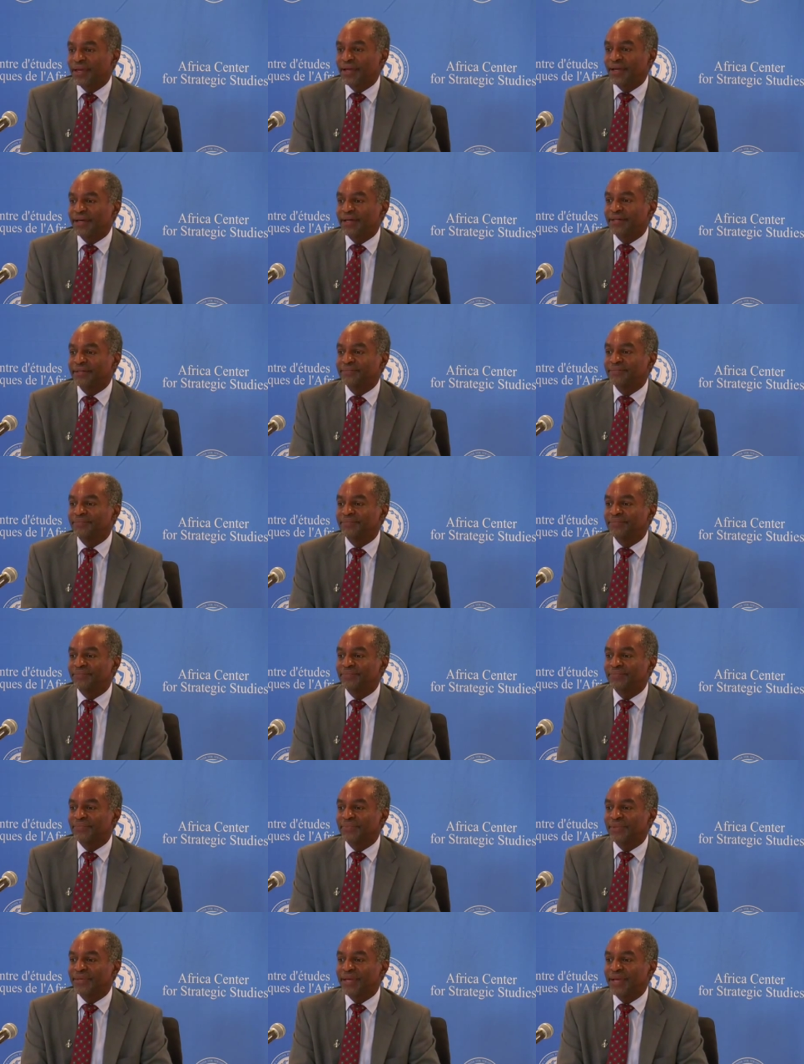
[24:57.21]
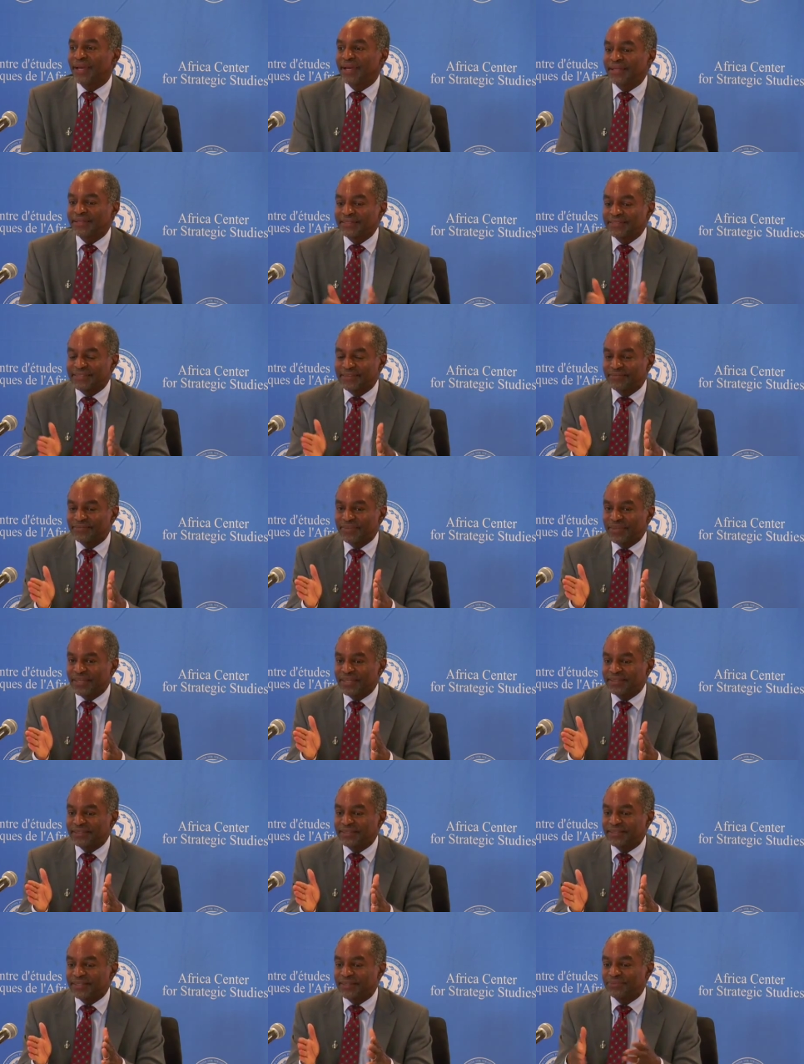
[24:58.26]
Um, and it's a
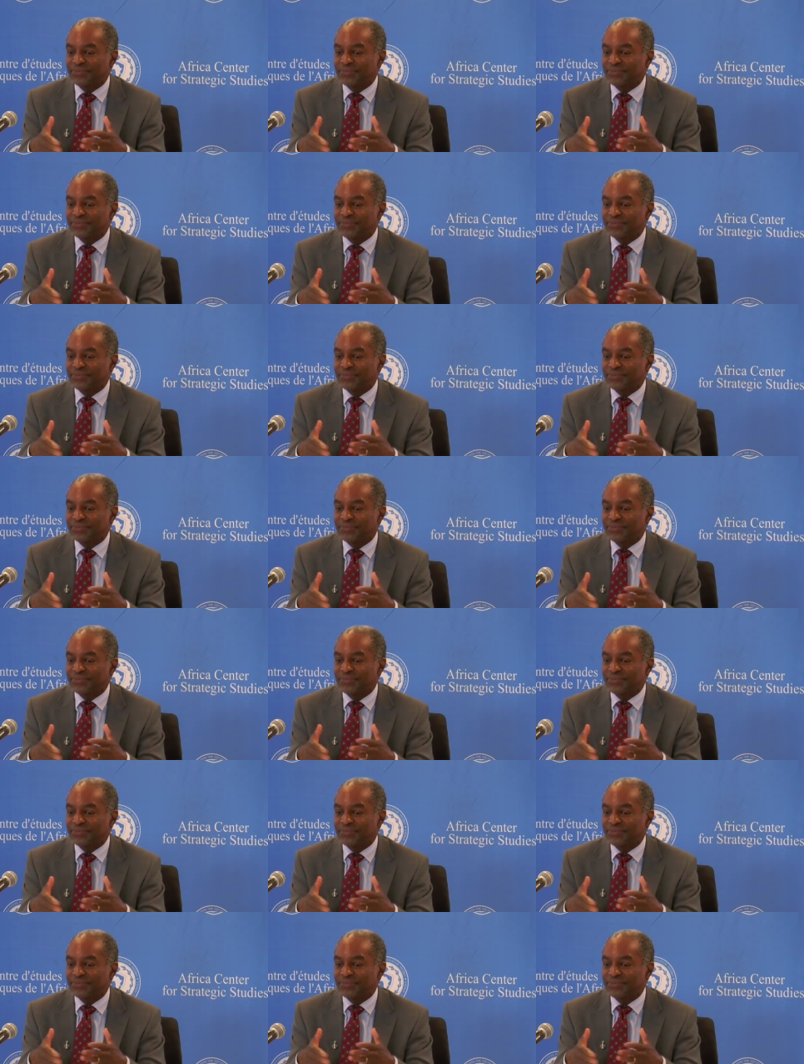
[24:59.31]
it